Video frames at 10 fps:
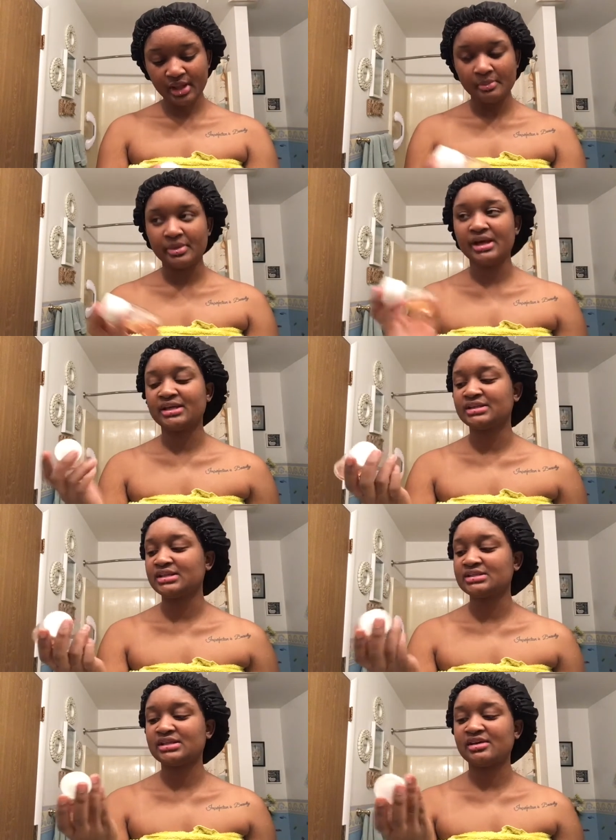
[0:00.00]
But
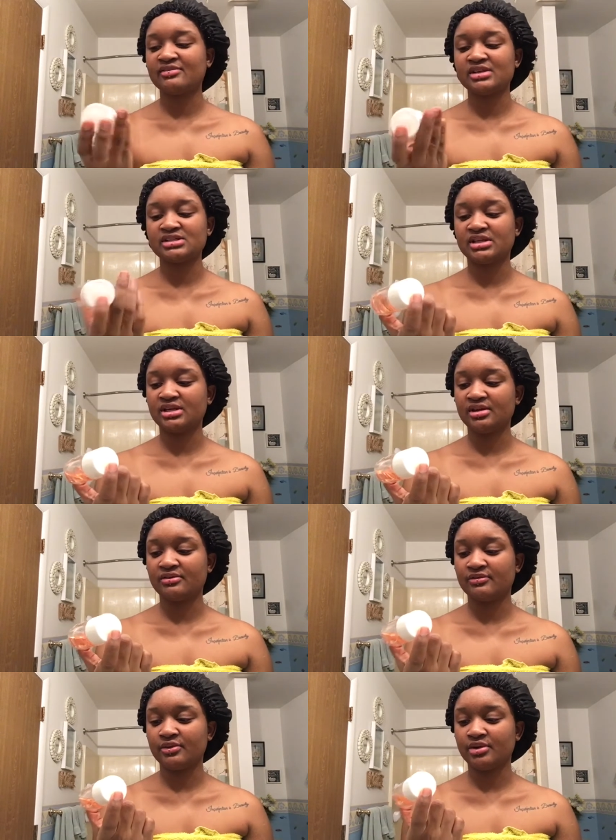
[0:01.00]
this stuff is good
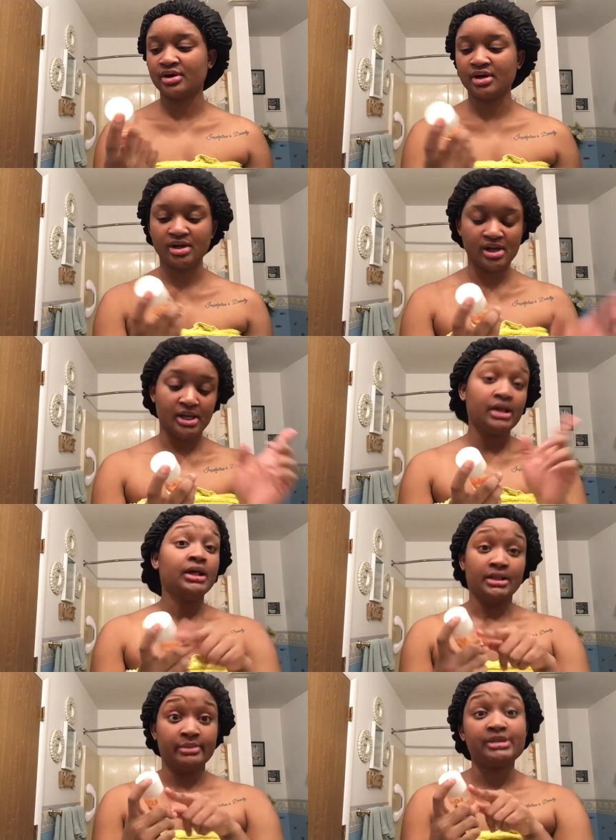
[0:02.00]
for,
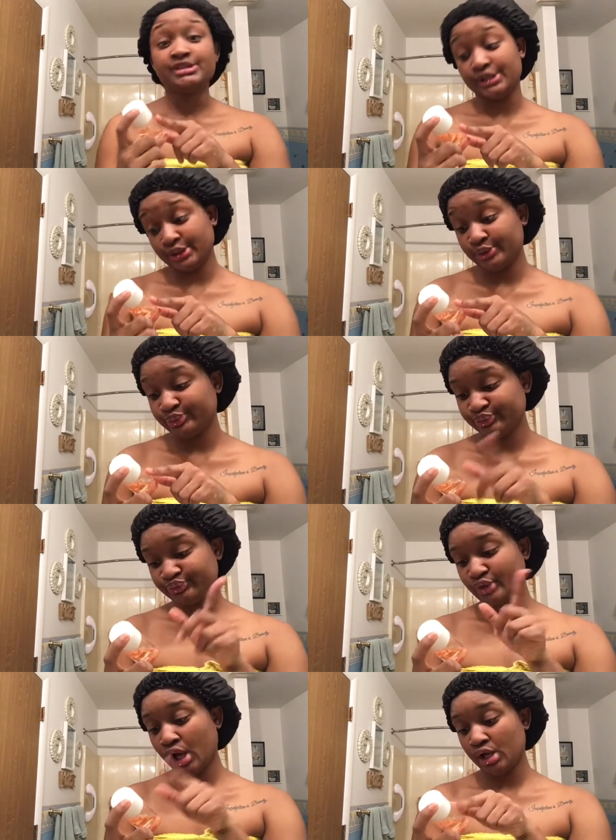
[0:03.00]
let me tell you,
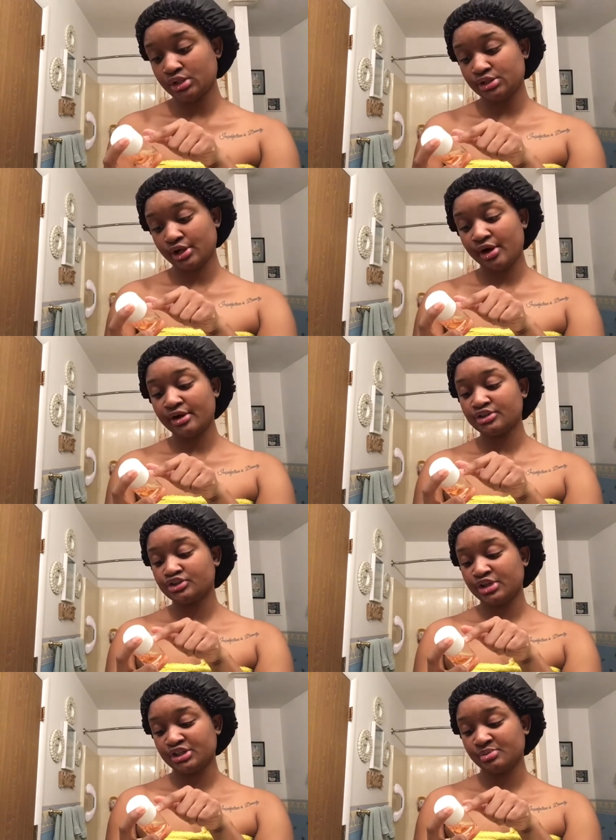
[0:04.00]
scars,
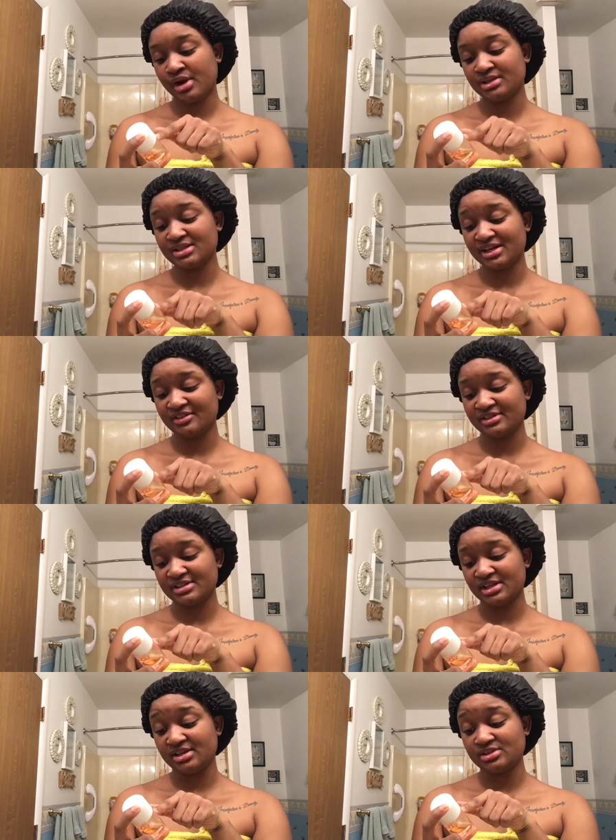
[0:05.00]
stretch marks, uneven
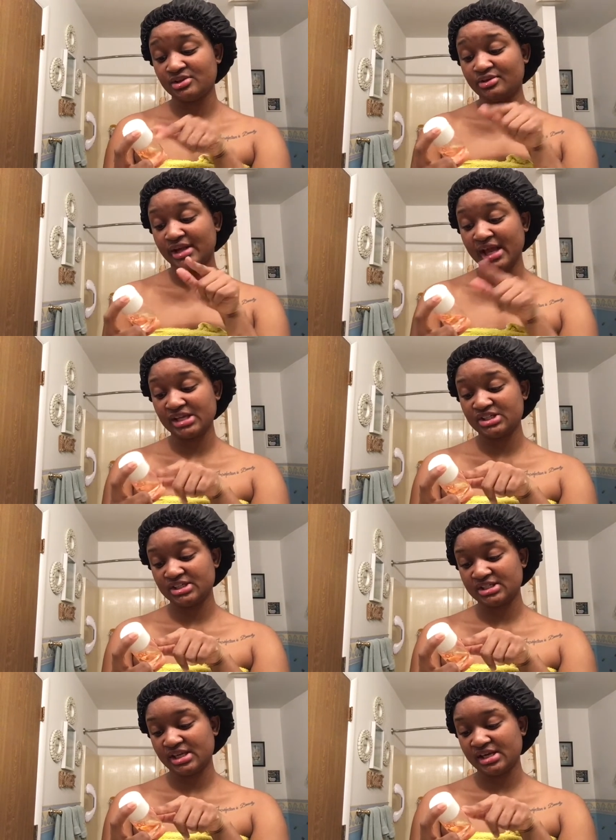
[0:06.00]
skin tone, aging
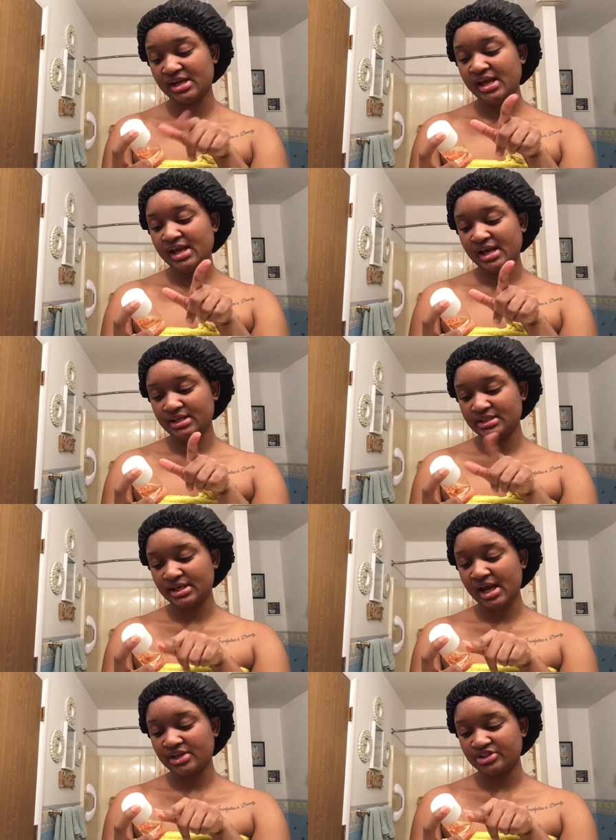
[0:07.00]
skin, and
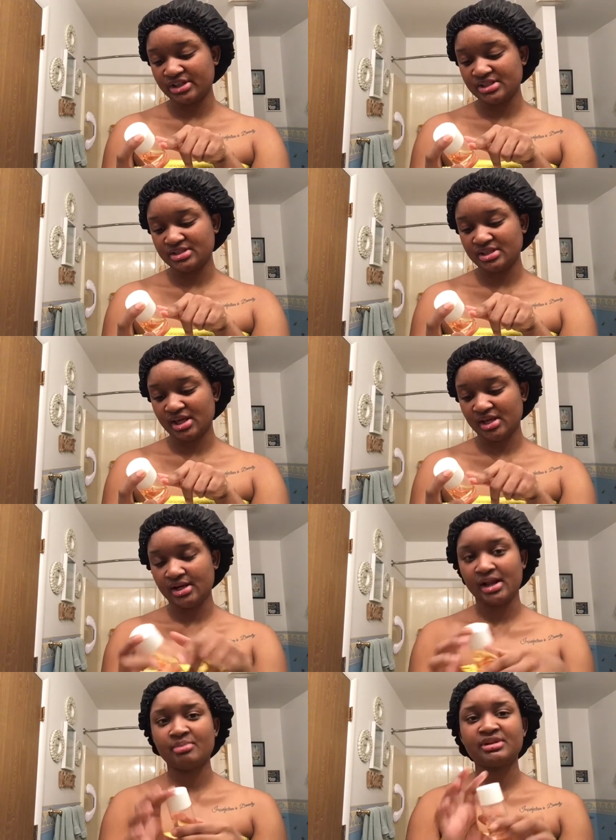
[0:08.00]
dehydrated skin.
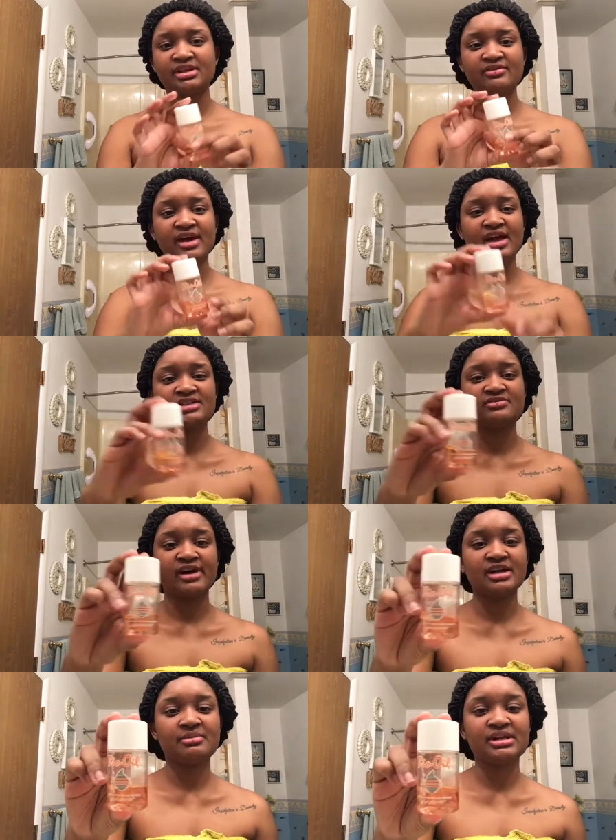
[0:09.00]
And I believe it has
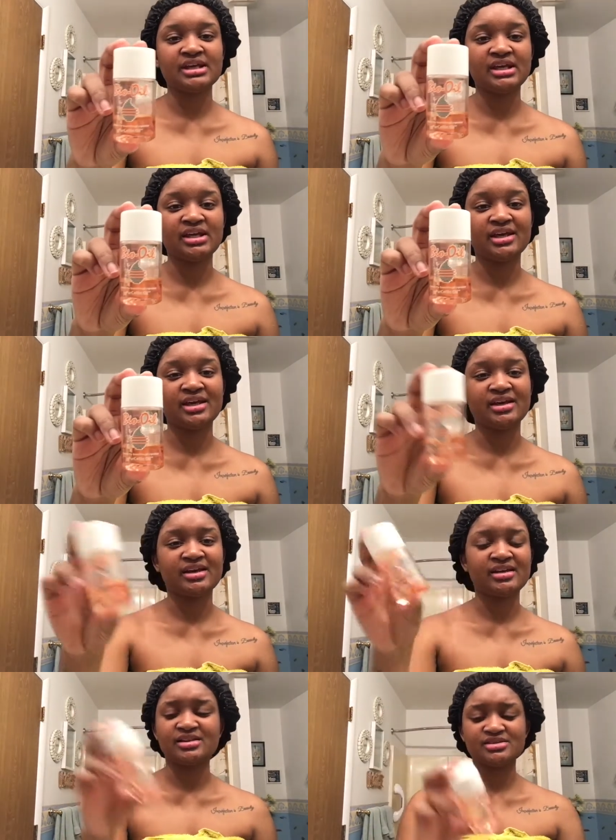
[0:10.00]
vitamin E in
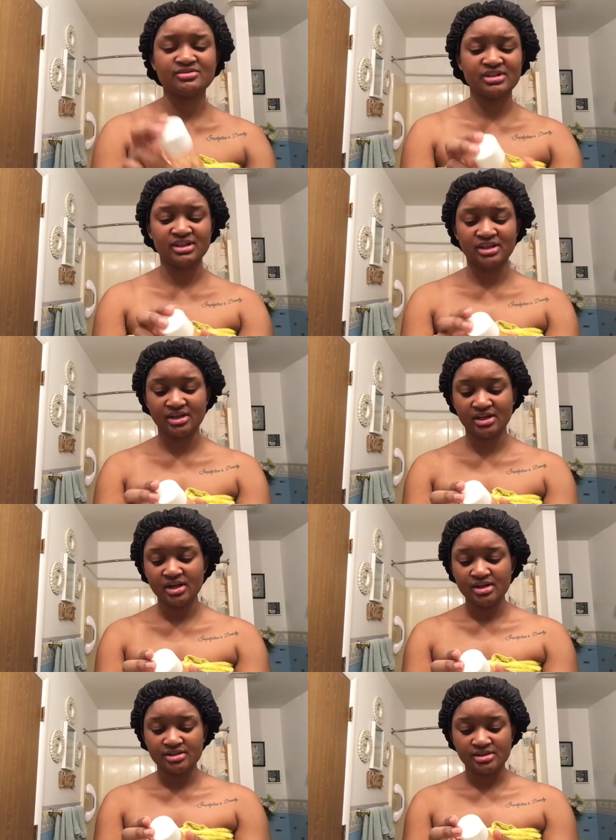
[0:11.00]
it. It's really good.
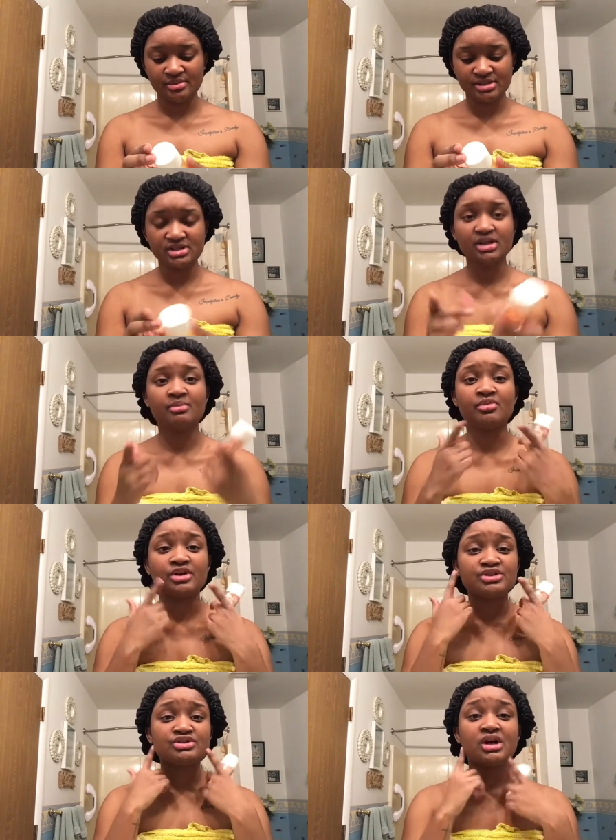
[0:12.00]
So I'm just going to
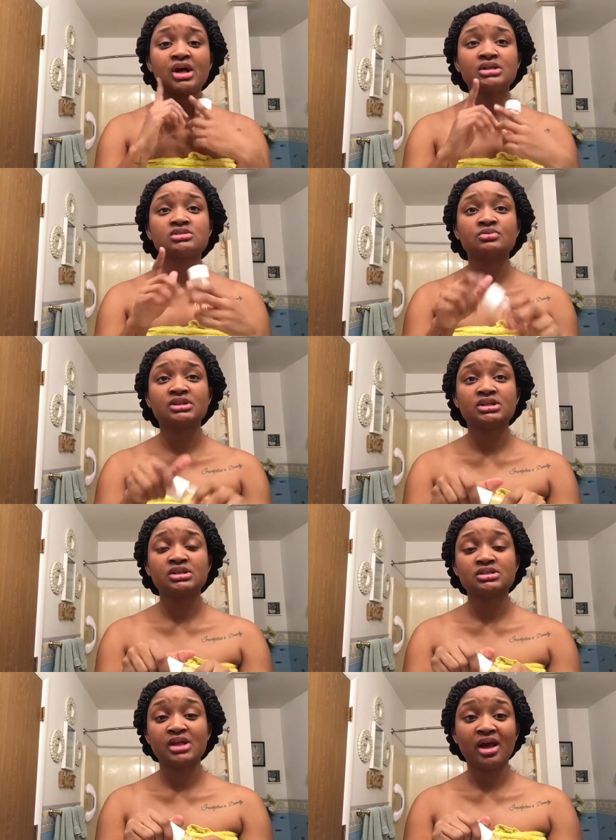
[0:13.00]
moisturize with
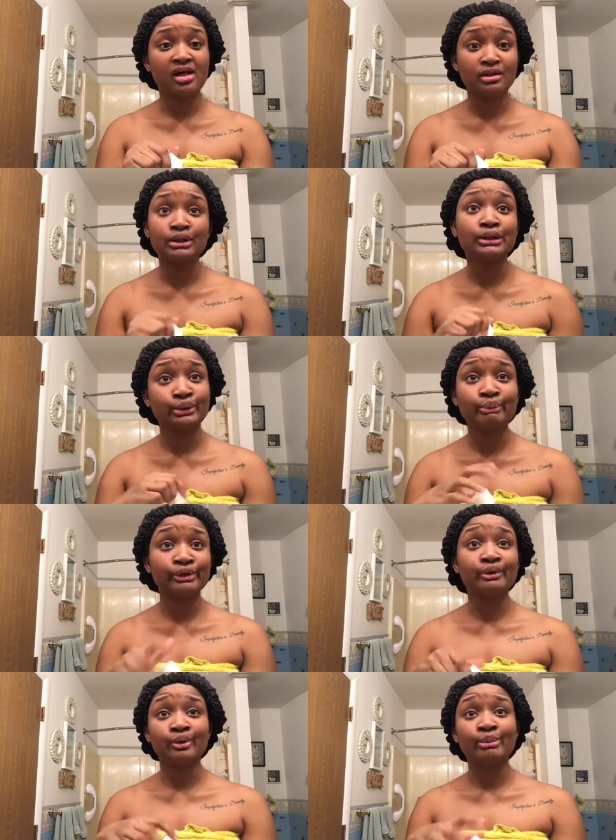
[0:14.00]
this like a little
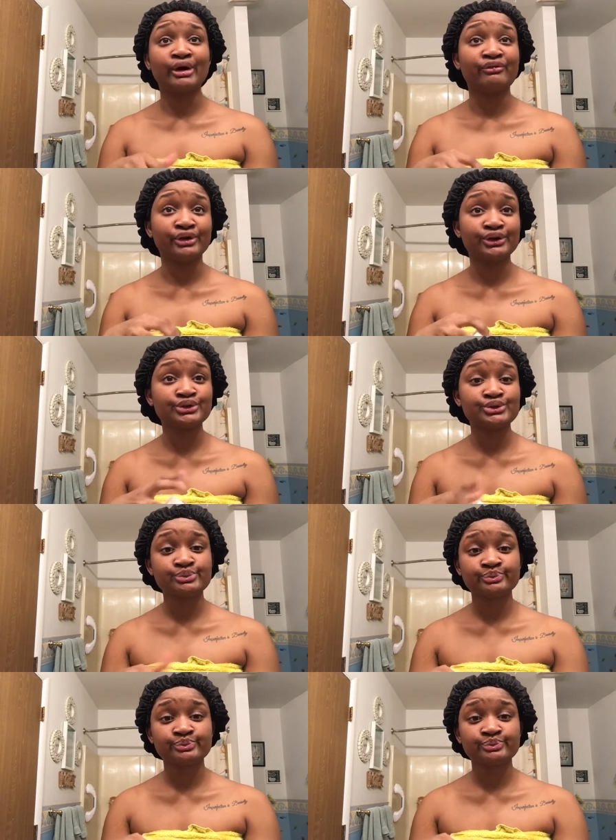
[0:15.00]
bit on my face